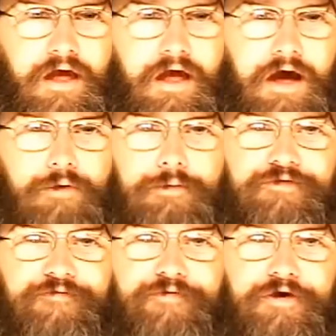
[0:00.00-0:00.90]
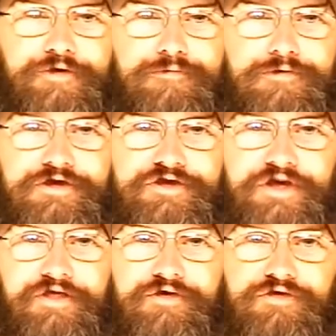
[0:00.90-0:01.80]
I will be the first one to
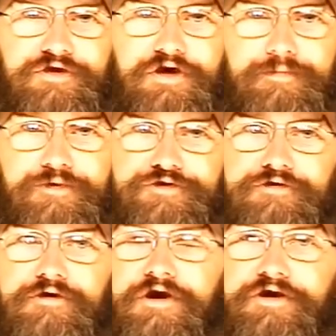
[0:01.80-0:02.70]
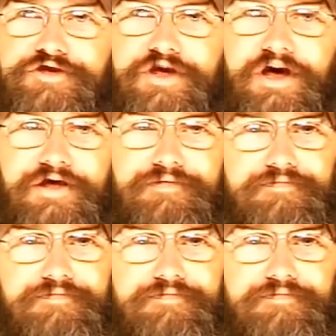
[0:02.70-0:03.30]
say that the numbers are on our side.